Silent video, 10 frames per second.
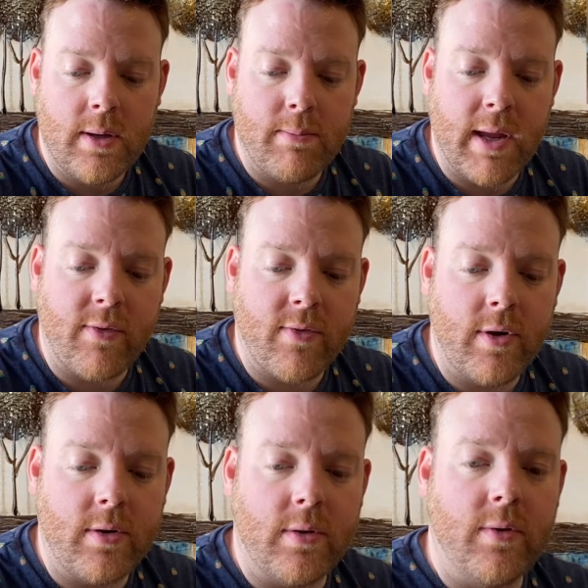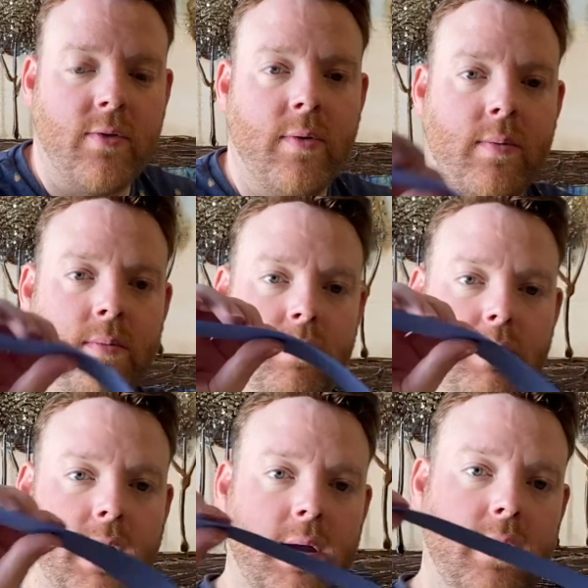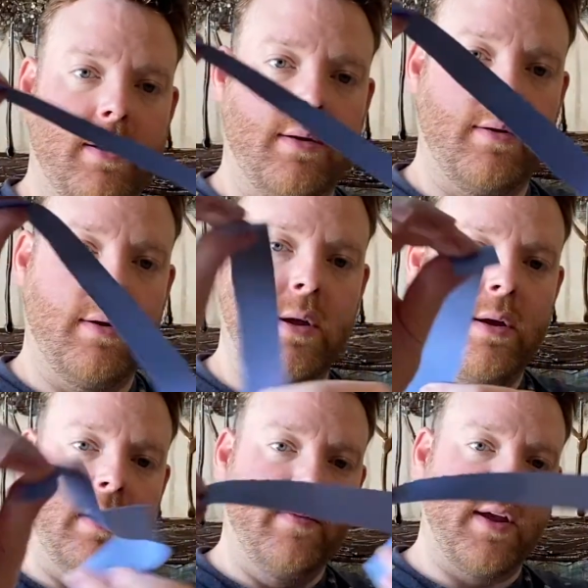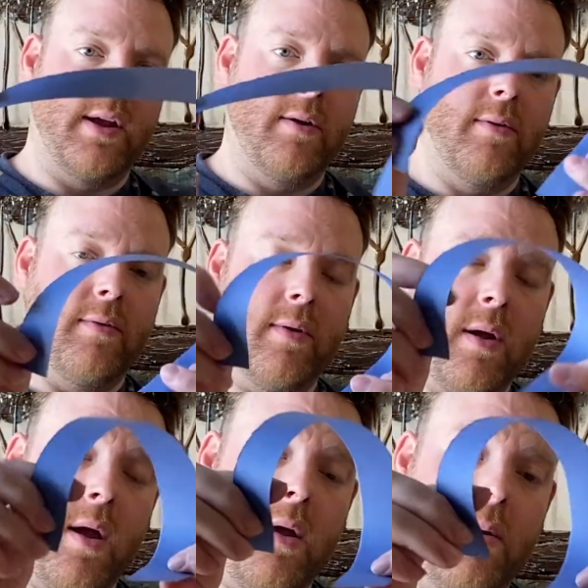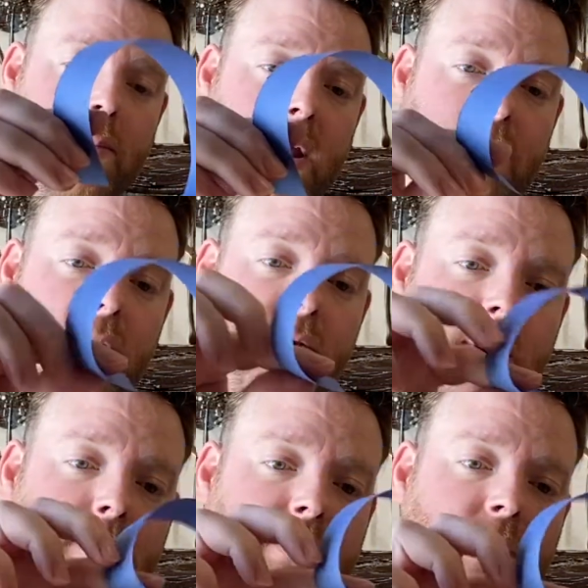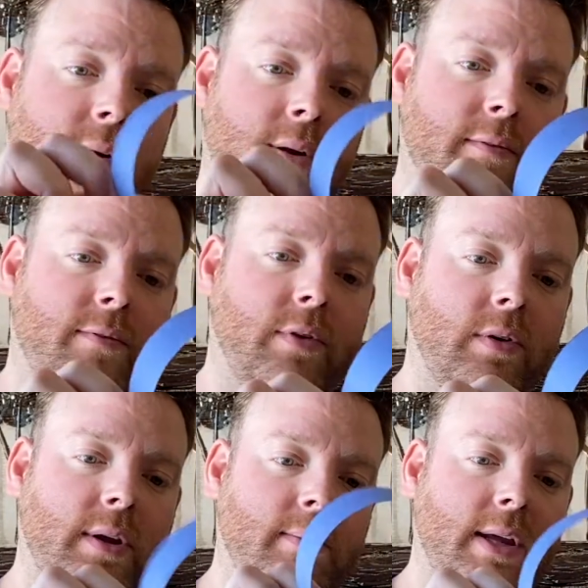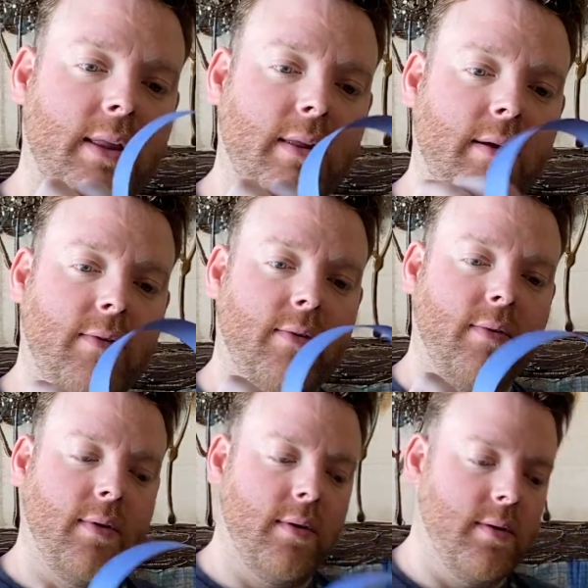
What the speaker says: make circles by taking your paper strips, folding them like this.